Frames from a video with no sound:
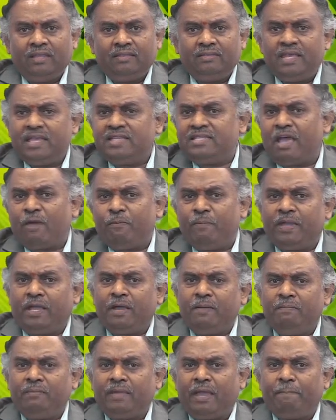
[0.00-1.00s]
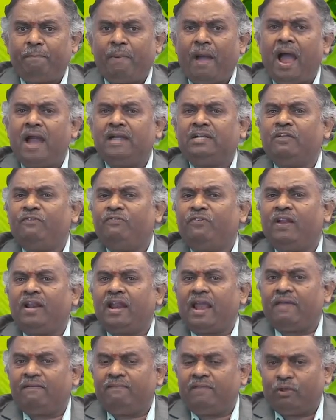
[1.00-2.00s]
these have become a part of our
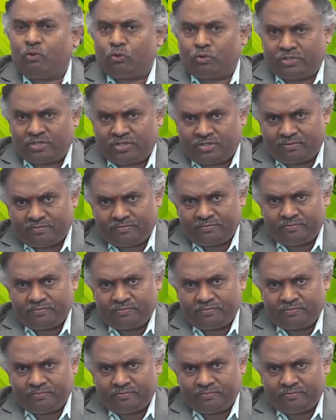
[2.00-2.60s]
livelihood.